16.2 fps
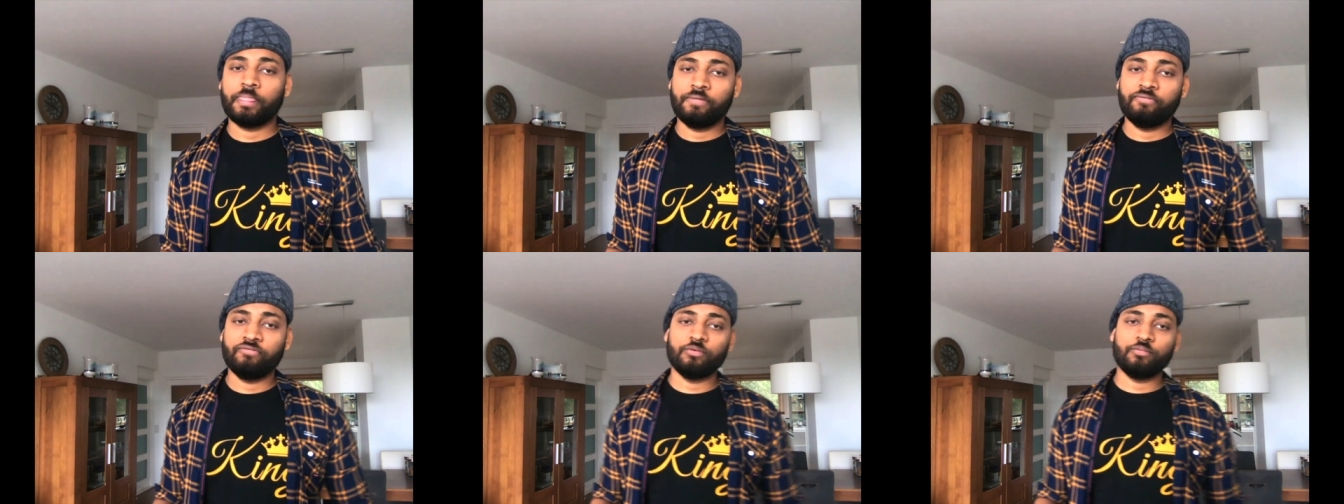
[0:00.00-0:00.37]

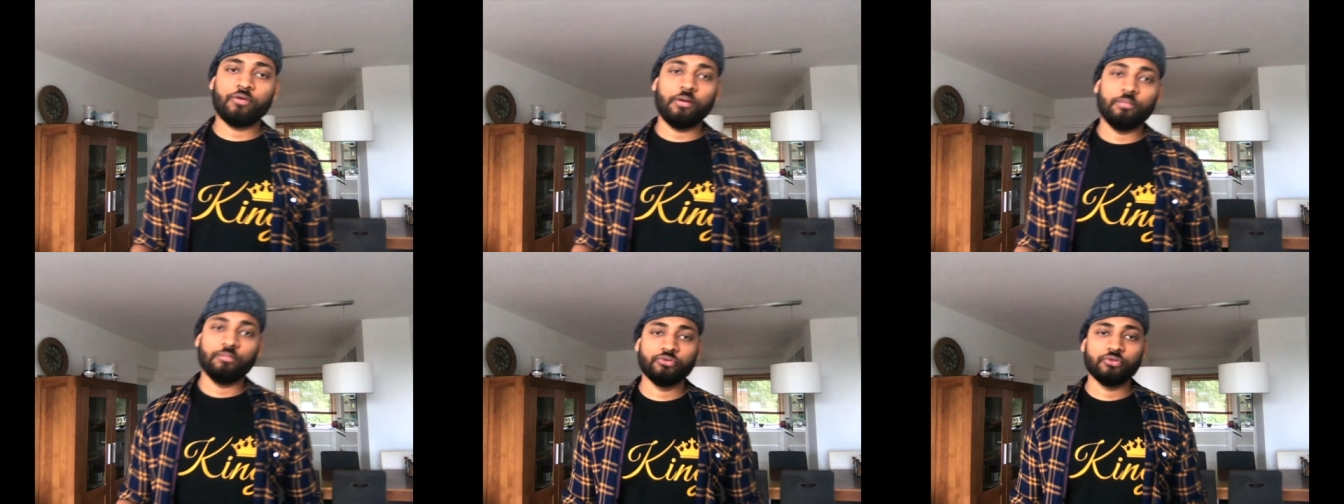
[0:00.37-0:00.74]
for
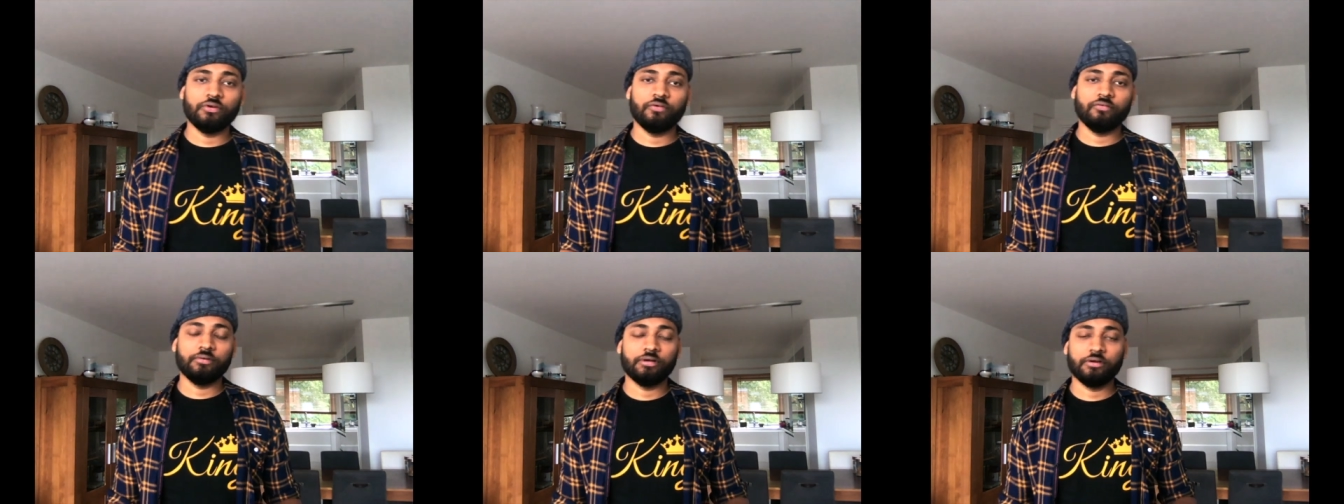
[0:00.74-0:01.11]
problem
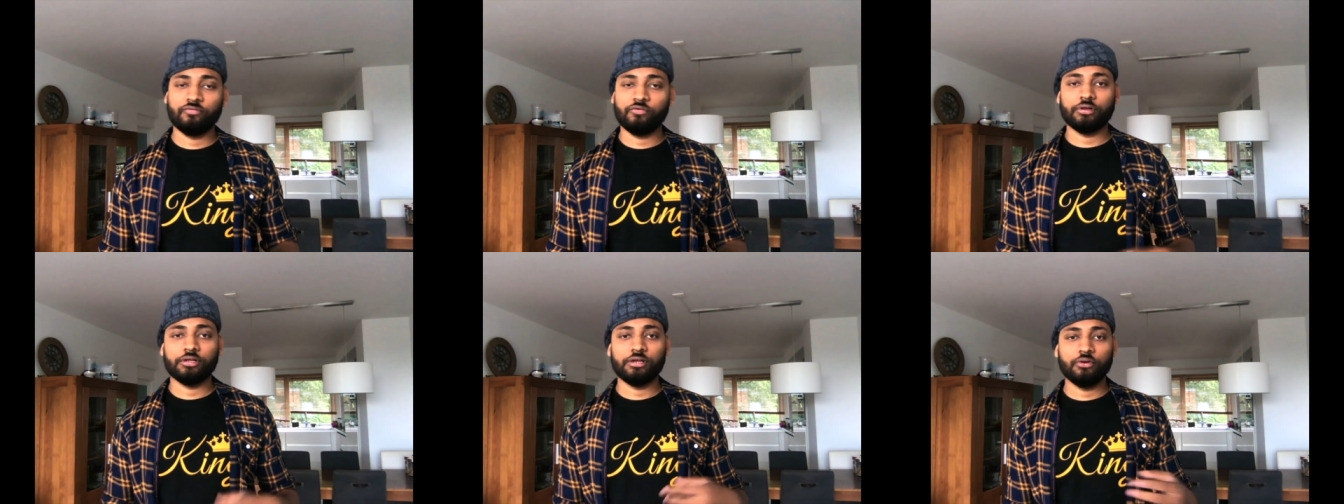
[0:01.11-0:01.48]
solve
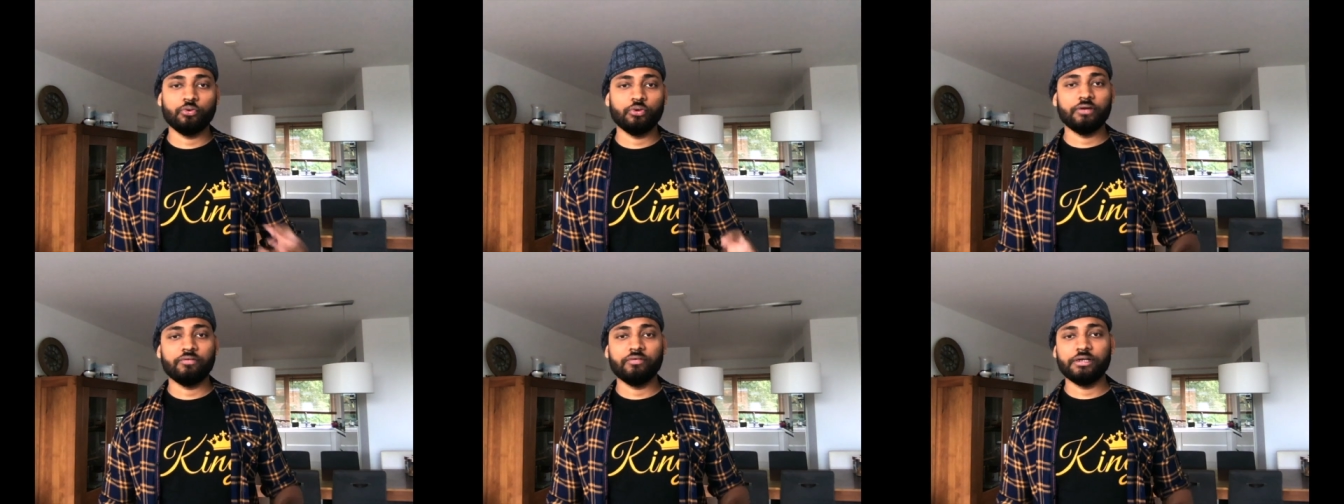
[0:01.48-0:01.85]
for
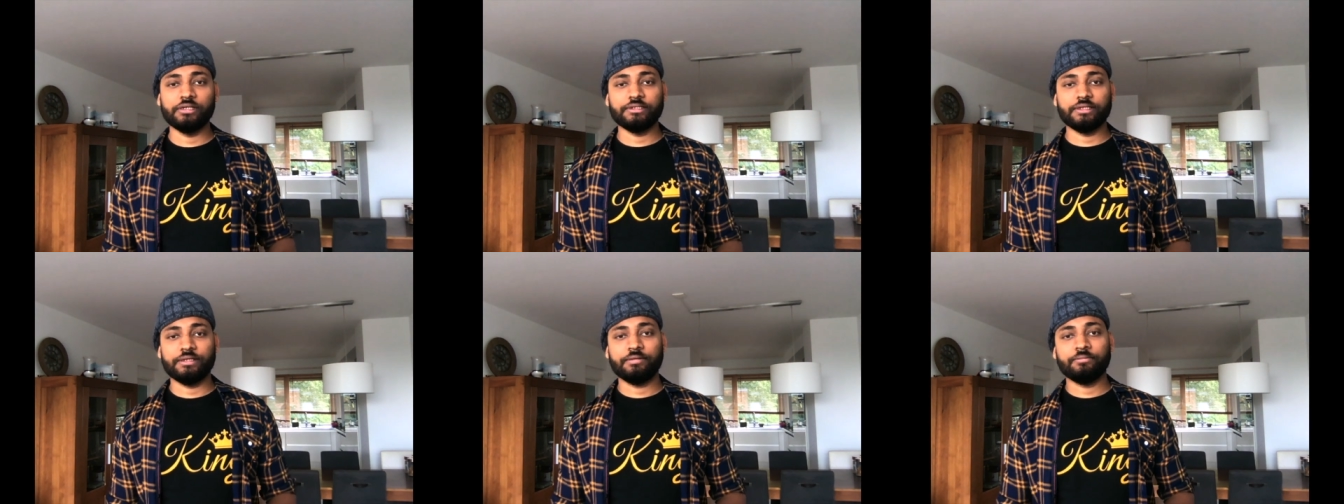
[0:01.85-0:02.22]
low level
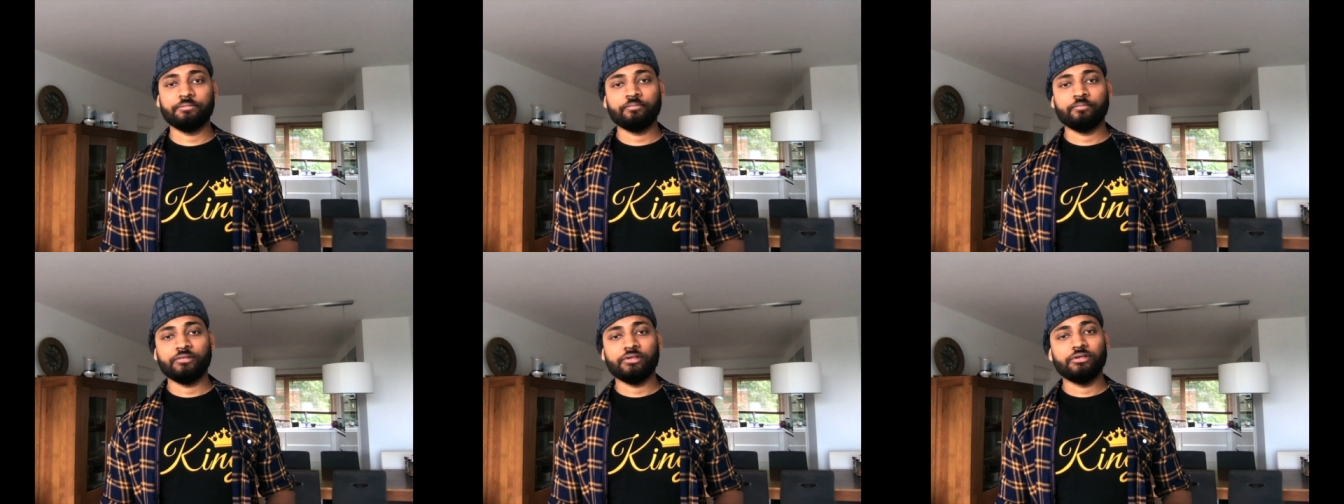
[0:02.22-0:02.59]
design.
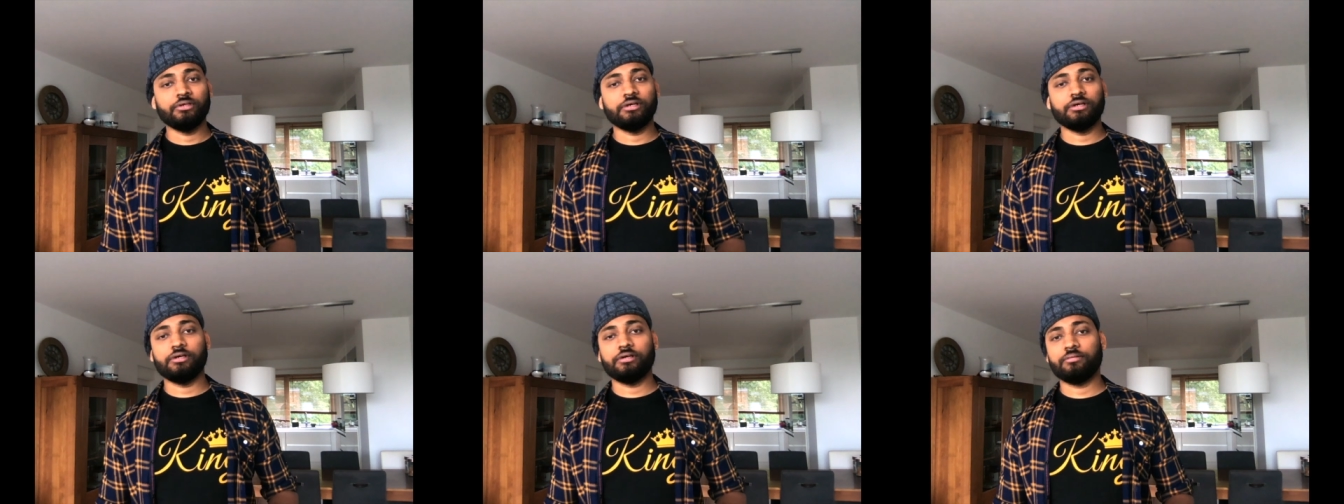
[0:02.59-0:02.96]

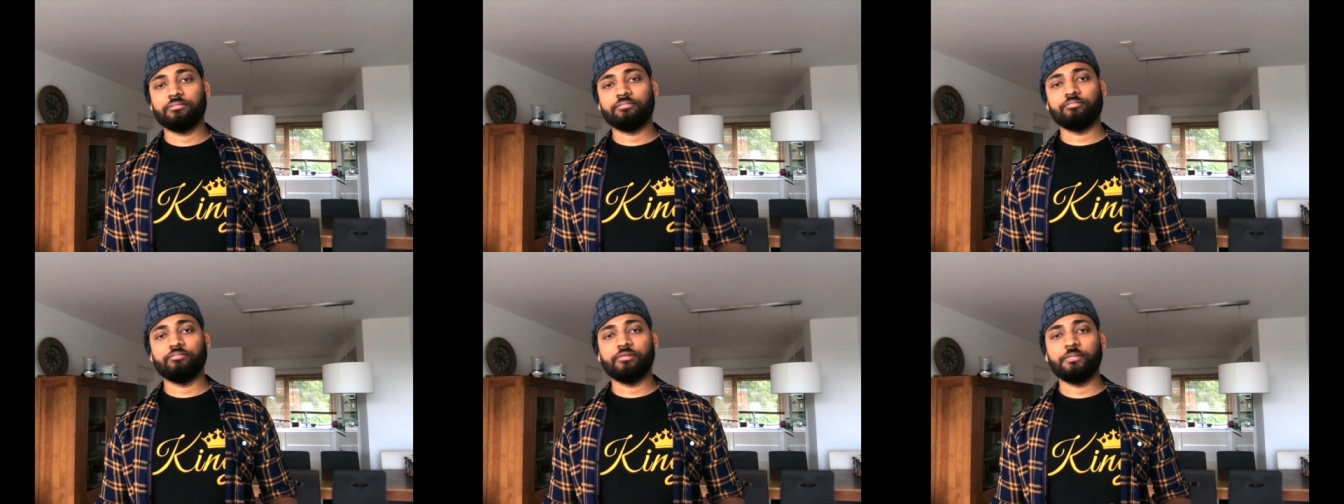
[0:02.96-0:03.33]

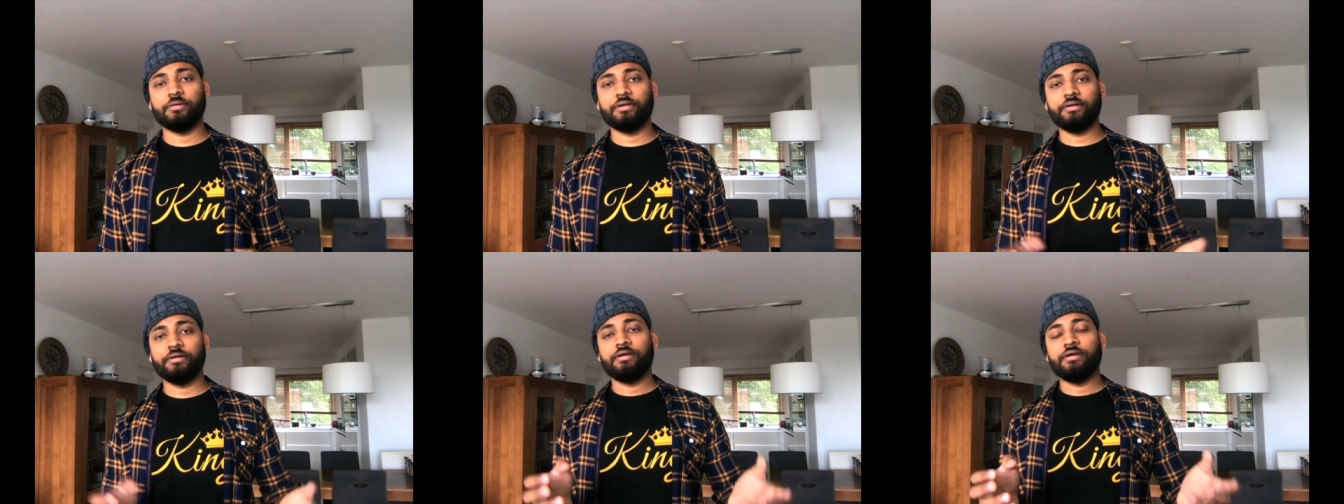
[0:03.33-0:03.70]

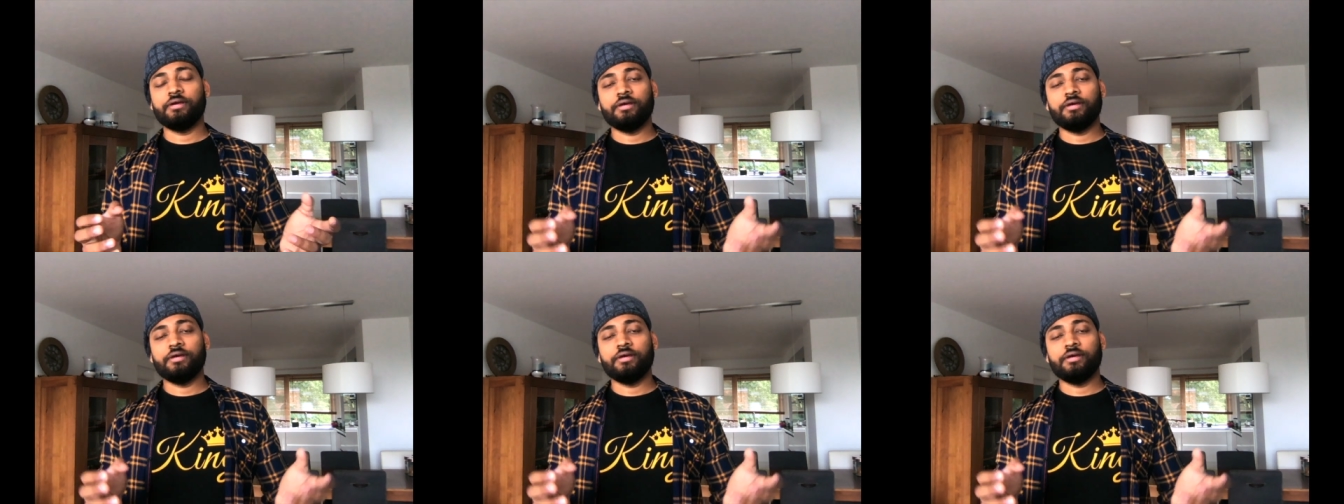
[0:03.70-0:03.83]
Maybe